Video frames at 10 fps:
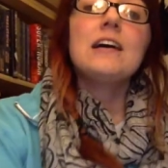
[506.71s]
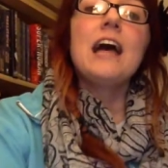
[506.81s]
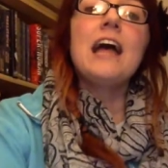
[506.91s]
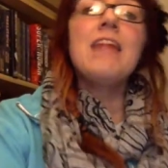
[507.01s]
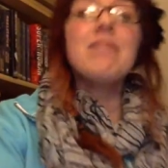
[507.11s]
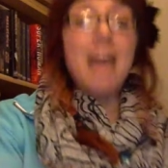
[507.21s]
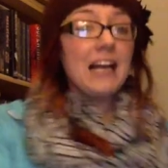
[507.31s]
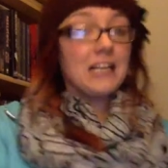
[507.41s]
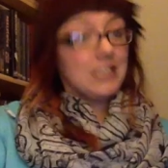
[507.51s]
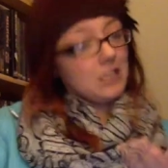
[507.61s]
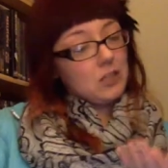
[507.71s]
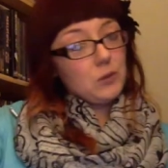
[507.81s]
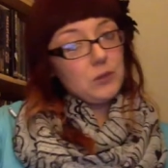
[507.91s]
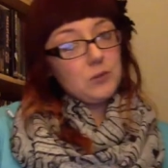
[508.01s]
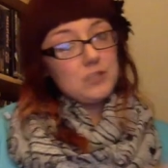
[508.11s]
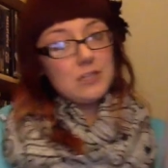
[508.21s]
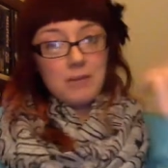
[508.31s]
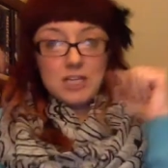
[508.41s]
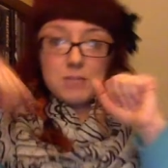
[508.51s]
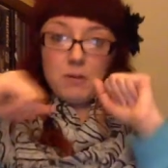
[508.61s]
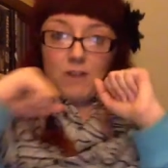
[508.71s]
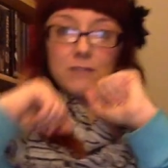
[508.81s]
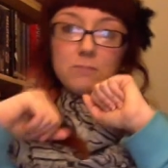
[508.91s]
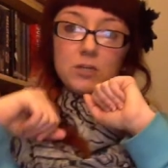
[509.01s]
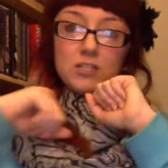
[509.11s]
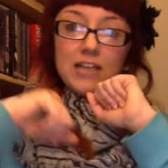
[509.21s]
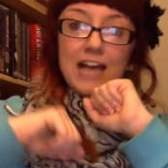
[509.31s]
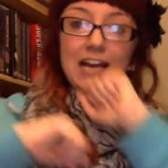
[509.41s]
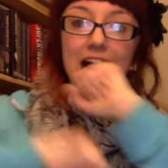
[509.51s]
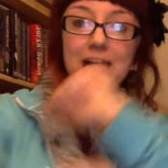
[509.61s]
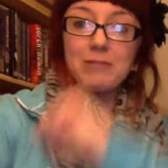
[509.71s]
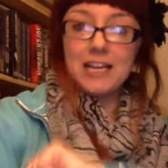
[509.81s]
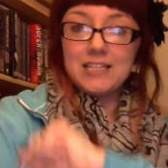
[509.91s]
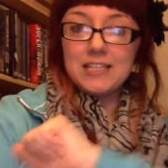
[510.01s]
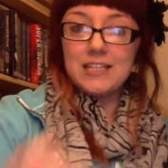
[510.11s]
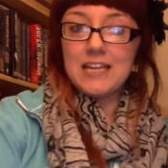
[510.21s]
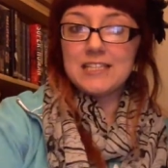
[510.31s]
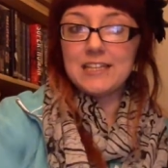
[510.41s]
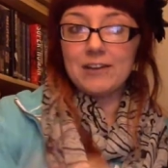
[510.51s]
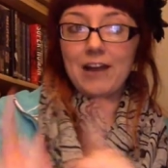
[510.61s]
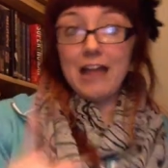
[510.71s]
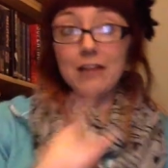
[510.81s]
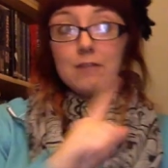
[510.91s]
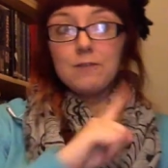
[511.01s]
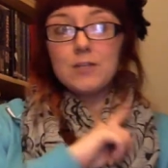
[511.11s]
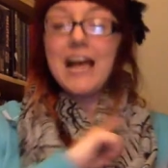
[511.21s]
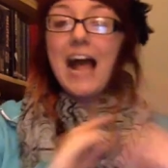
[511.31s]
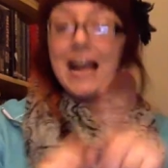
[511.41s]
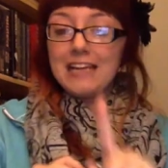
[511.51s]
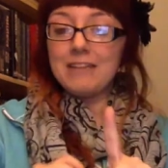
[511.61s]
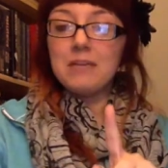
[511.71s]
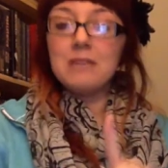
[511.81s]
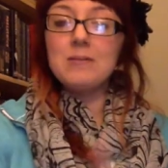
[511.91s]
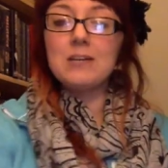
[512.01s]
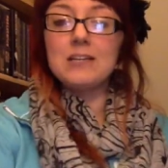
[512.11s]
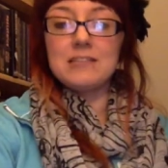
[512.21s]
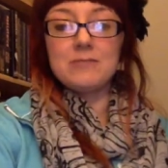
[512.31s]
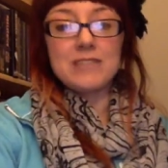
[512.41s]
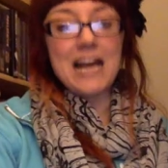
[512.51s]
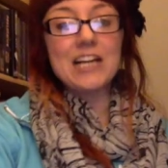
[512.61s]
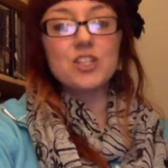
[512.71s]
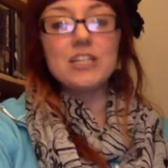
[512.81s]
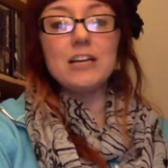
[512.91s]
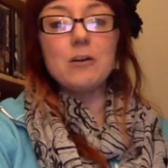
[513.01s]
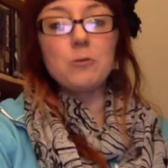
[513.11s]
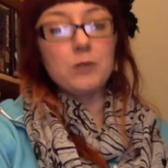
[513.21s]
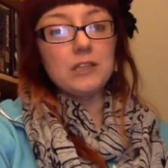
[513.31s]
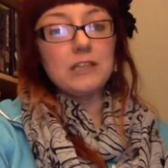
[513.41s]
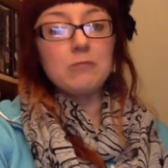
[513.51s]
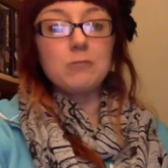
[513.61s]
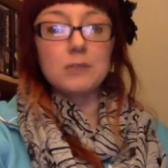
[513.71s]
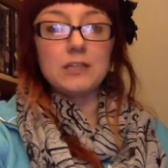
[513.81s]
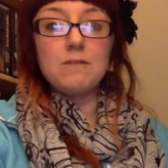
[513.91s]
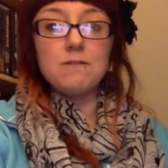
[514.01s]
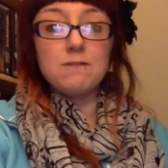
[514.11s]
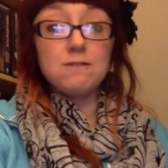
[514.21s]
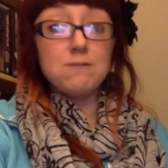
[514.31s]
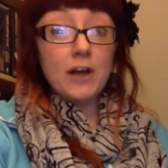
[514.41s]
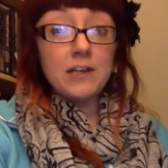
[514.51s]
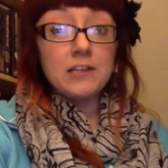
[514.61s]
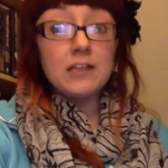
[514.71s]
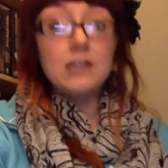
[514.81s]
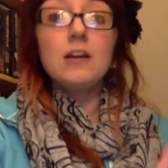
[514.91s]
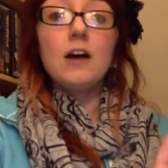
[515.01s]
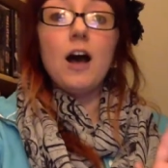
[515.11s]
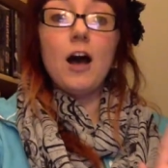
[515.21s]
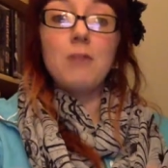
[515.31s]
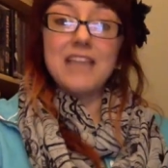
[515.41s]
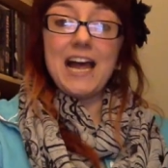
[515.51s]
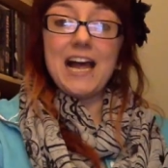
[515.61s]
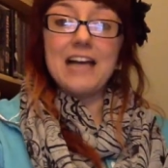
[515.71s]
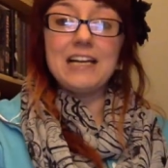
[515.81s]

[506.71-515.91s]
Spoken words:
And that concludes the Pitch Perfect book tag. I would like to thank Sarah Ella for tagging me because it was actually a really, really fun tag.